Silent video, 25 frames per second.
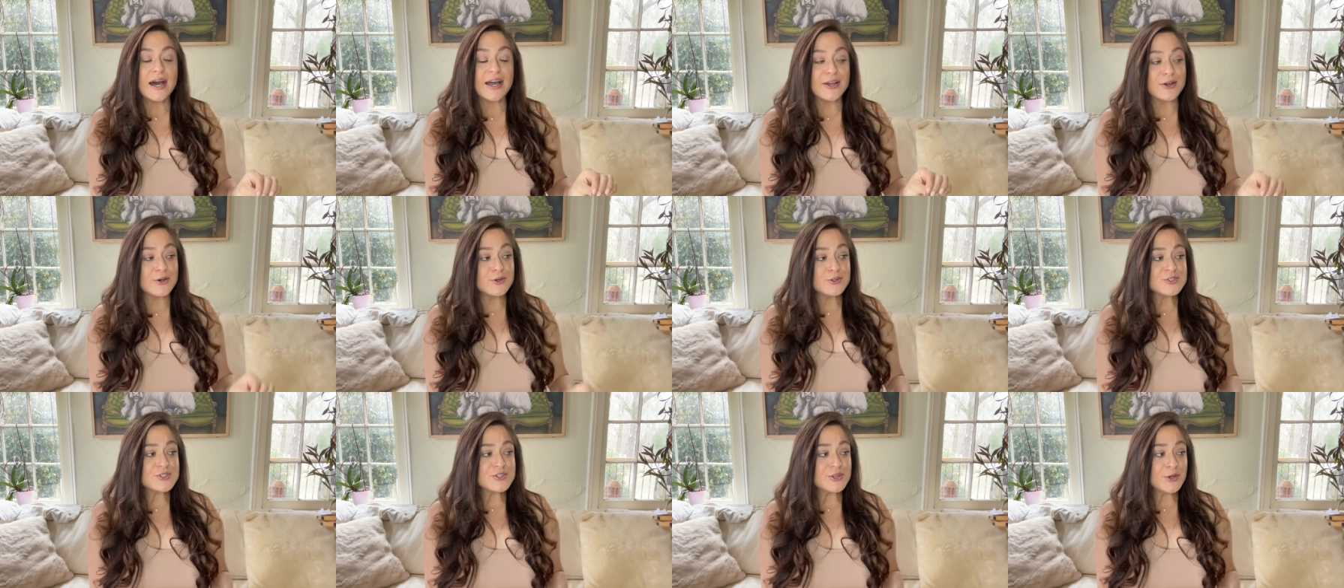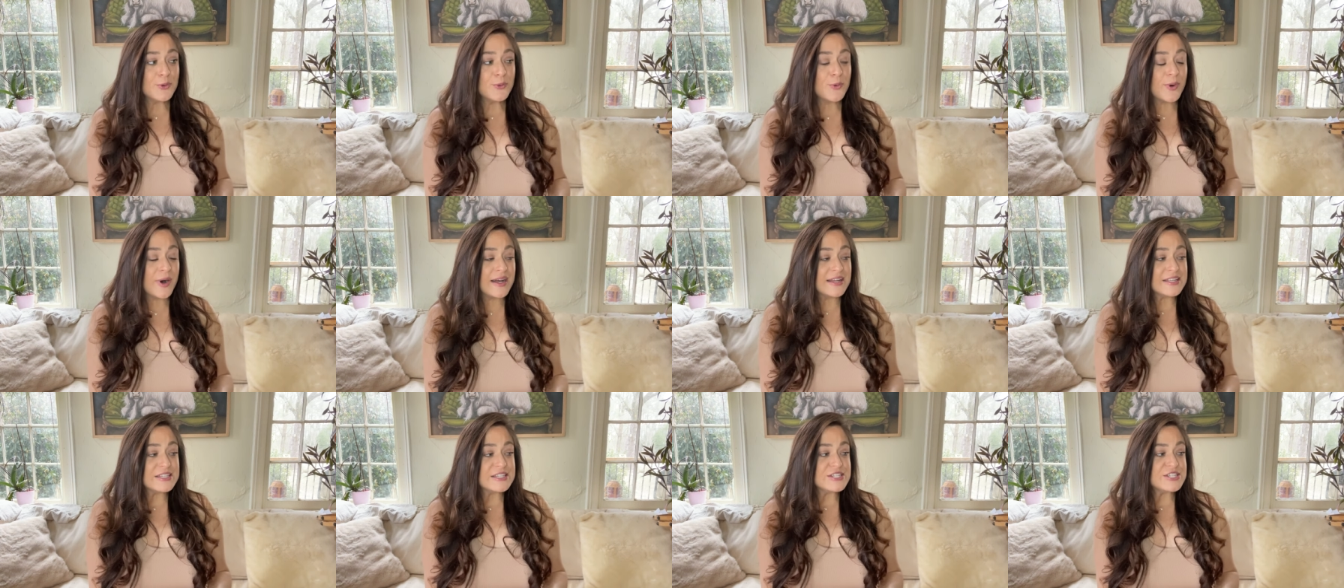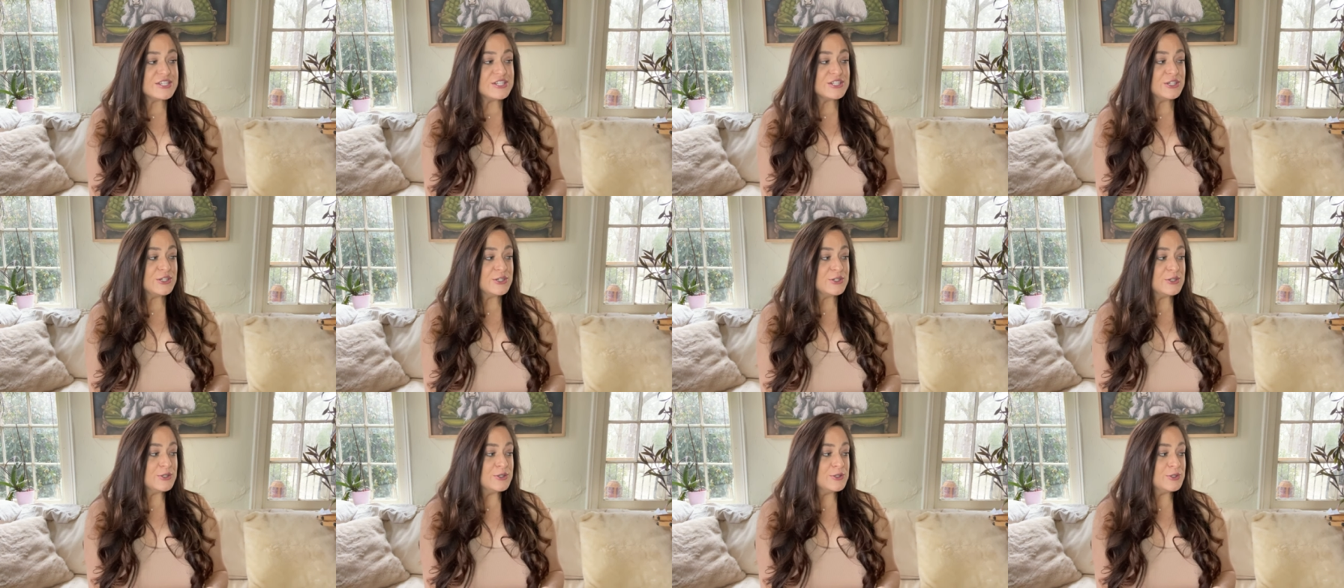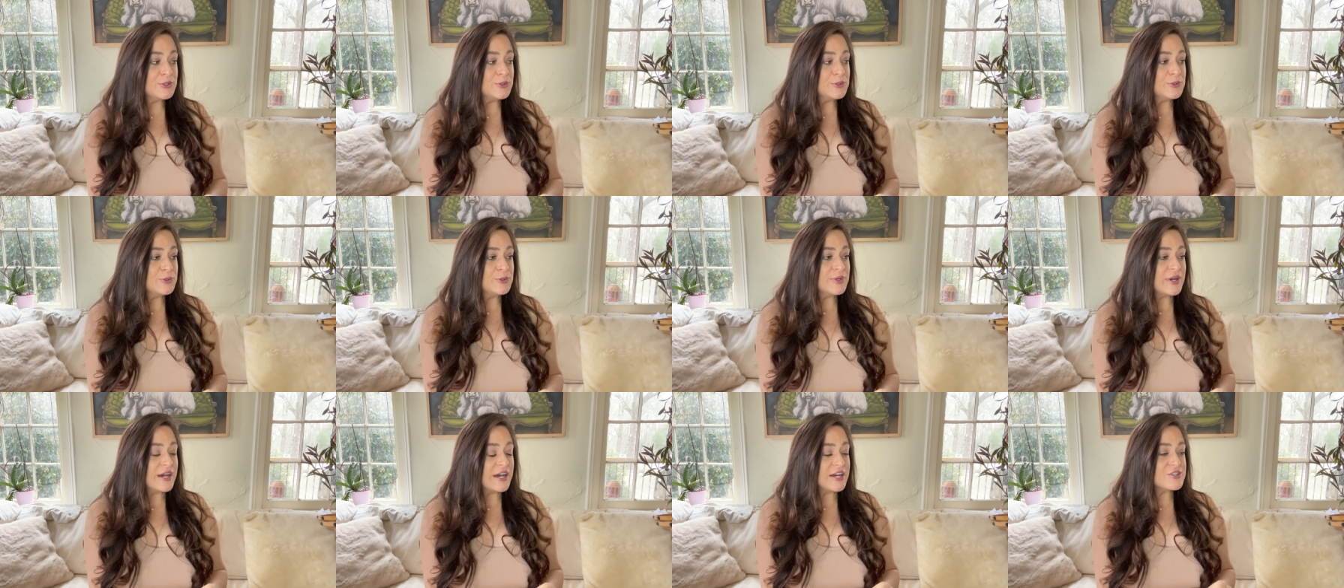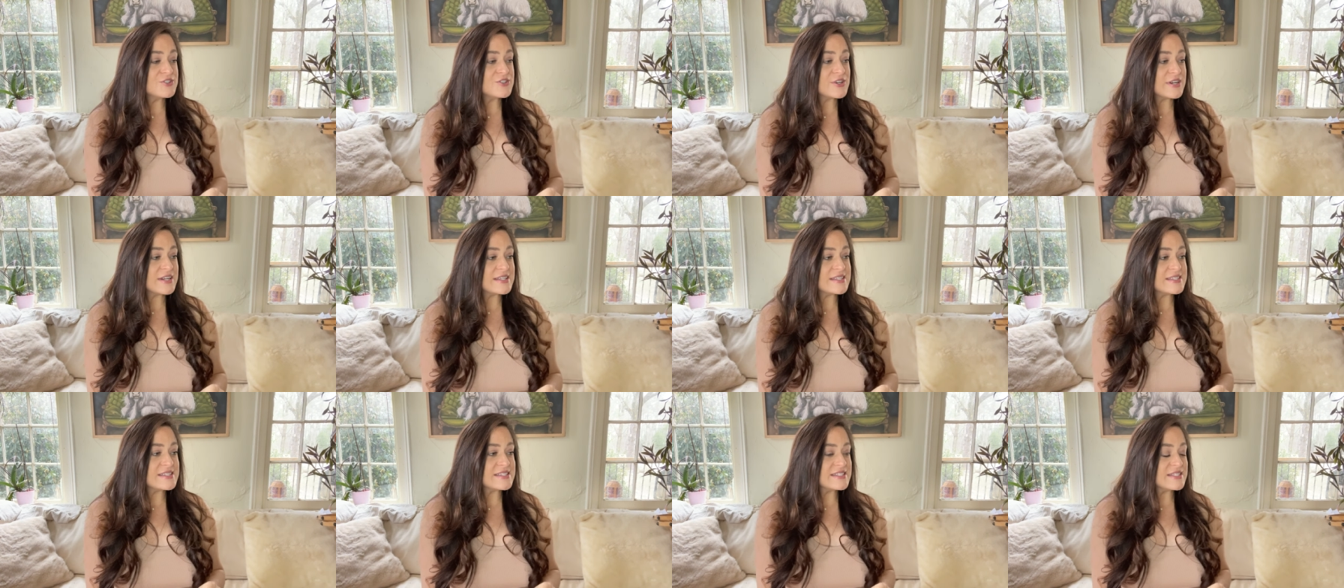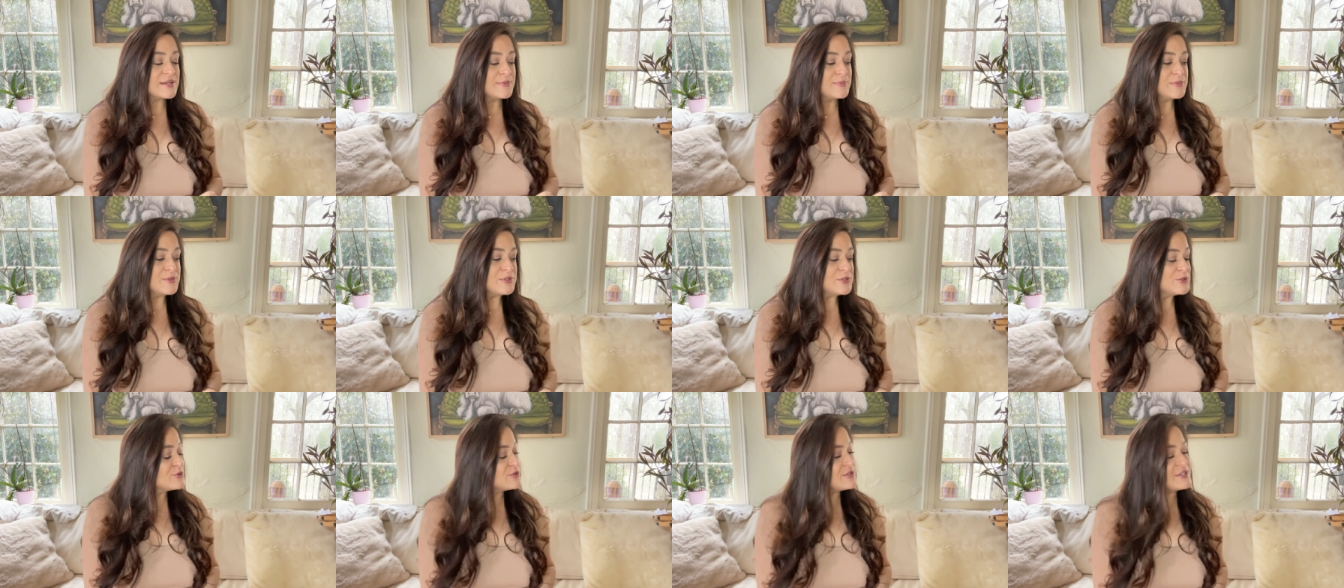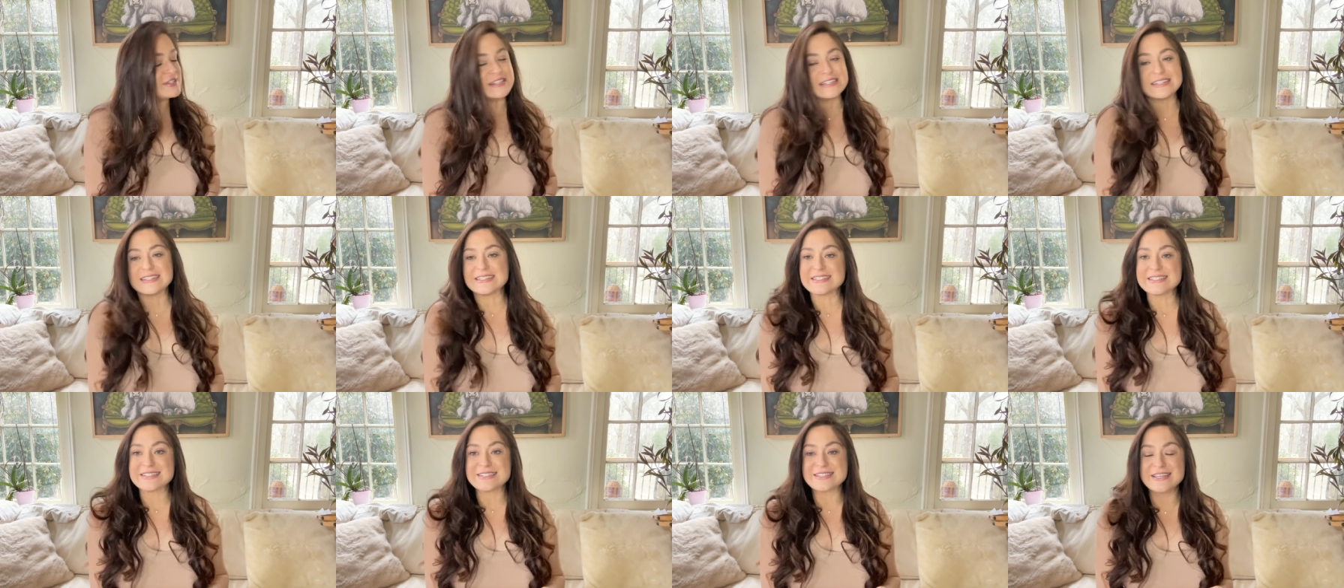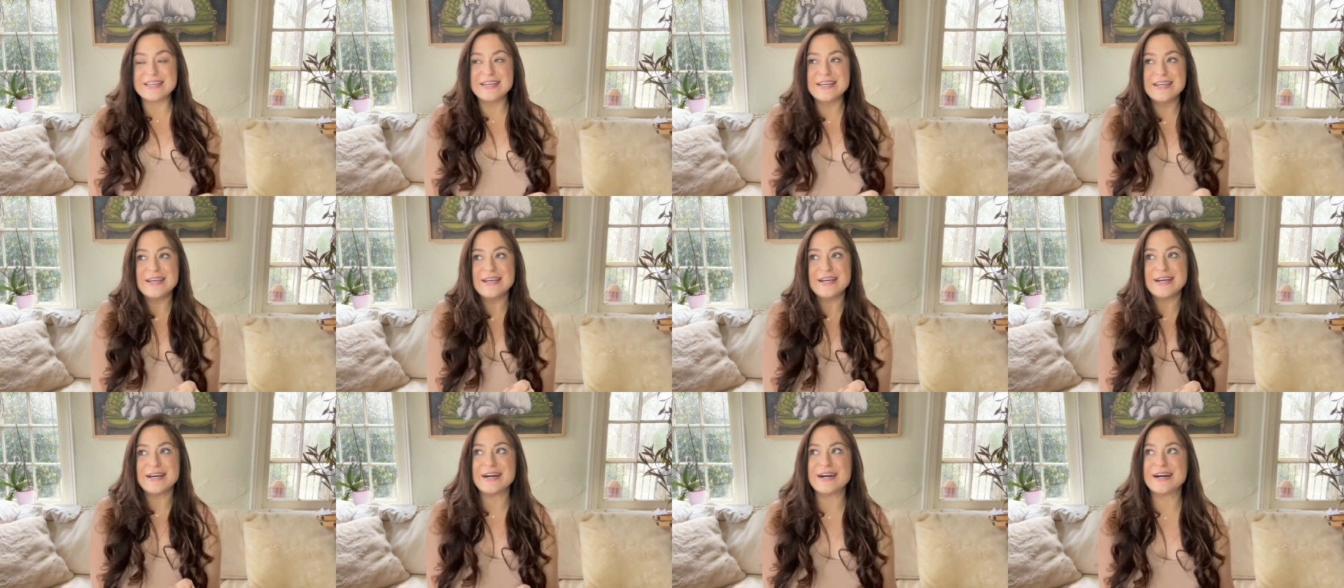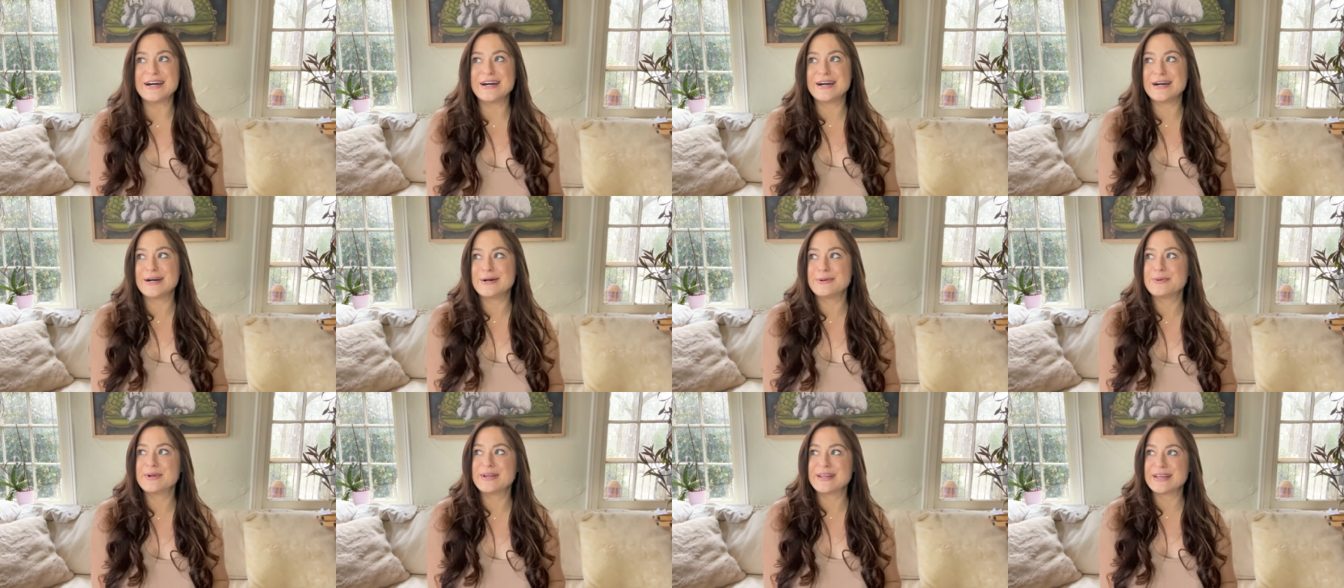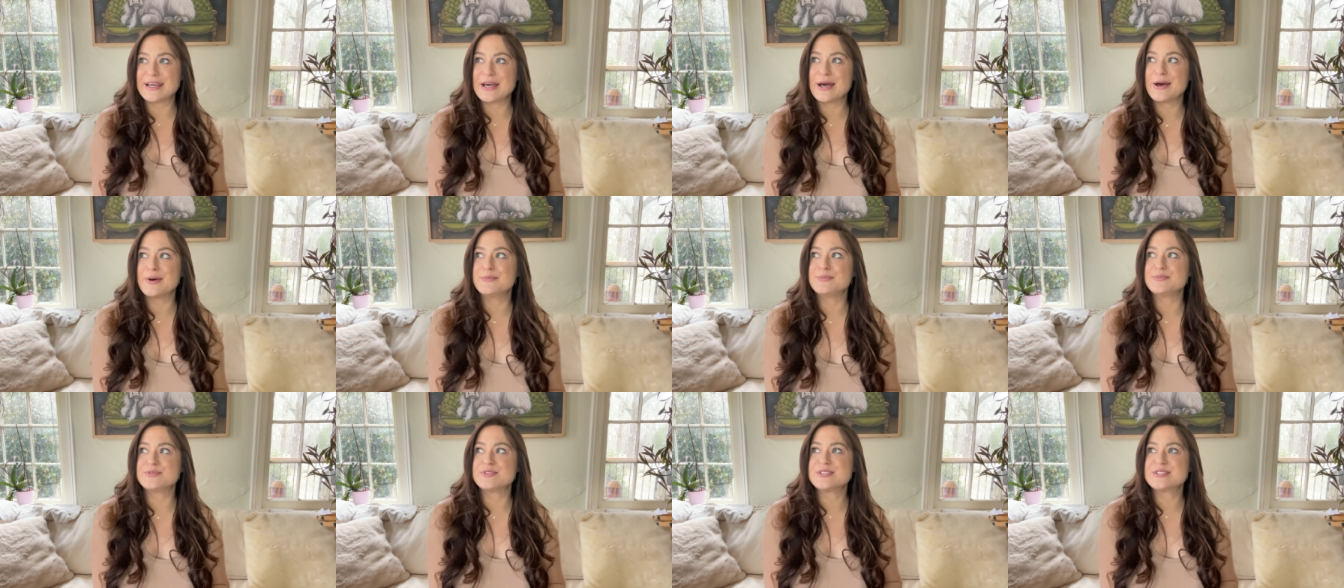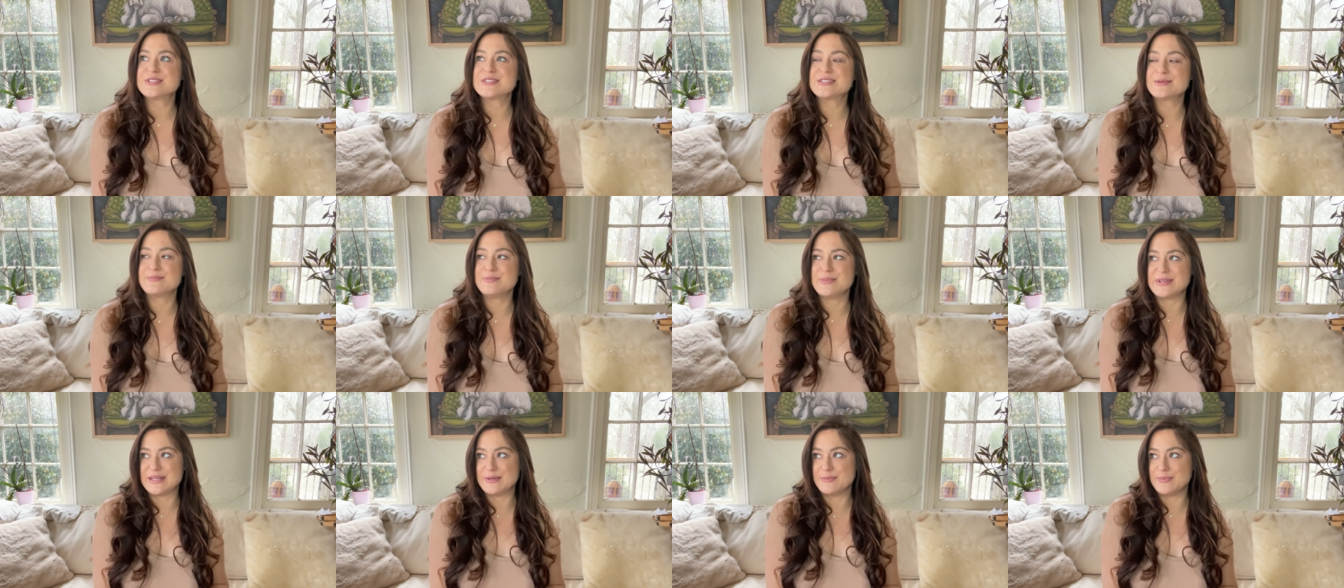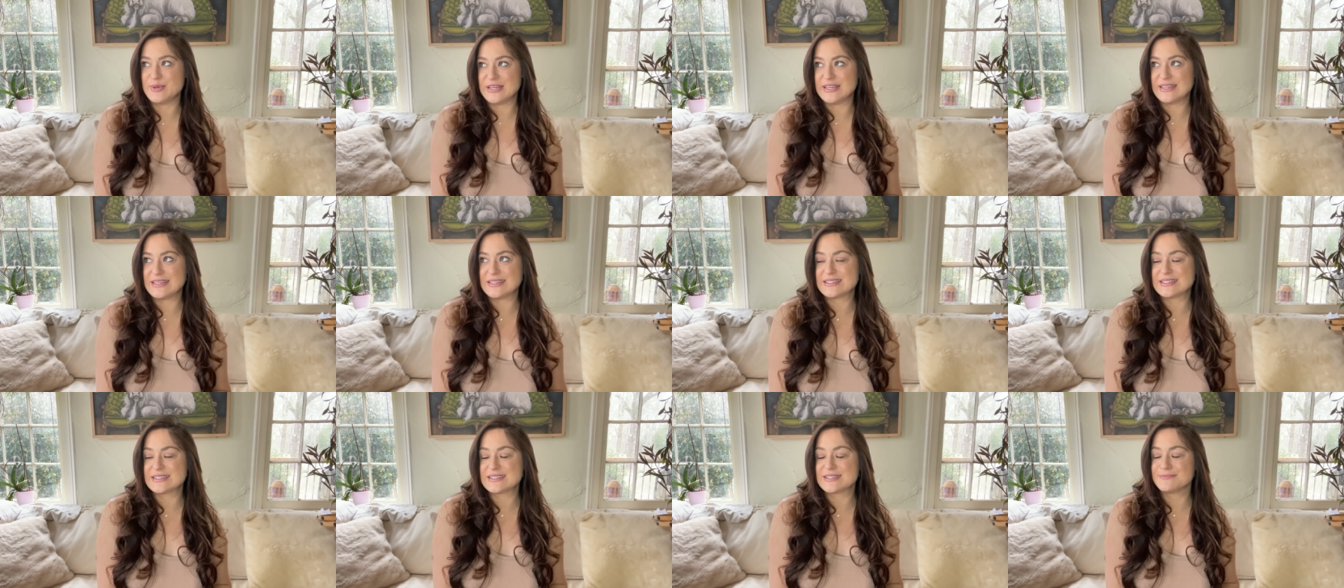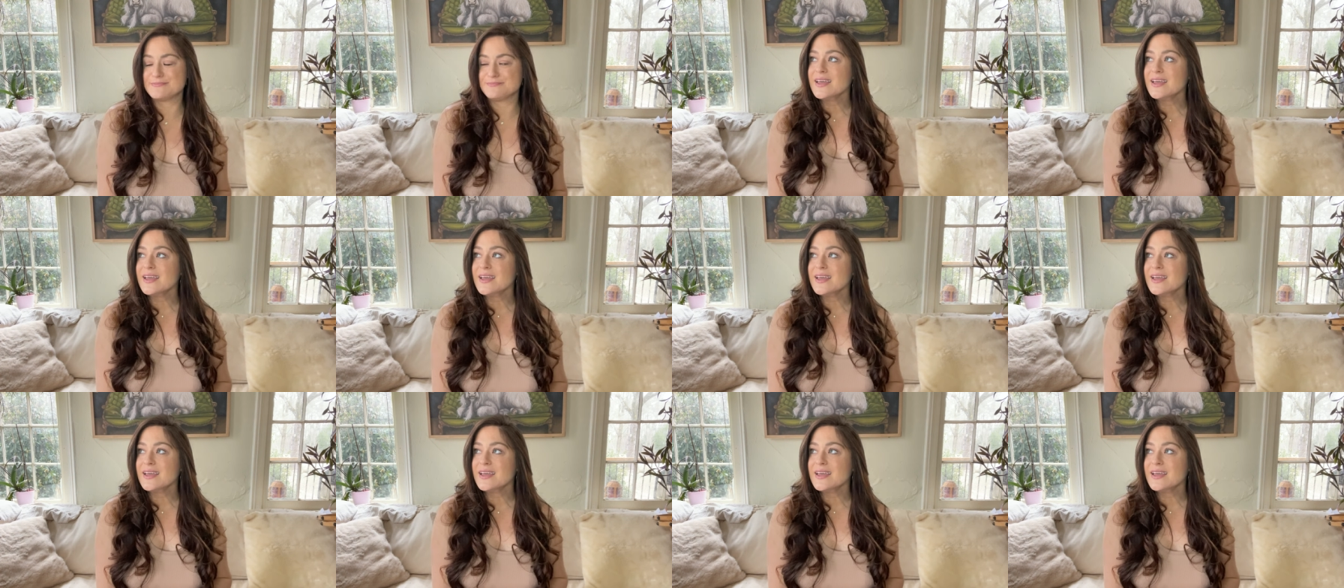I also want to address some new things uh, when it comes to mini pigs.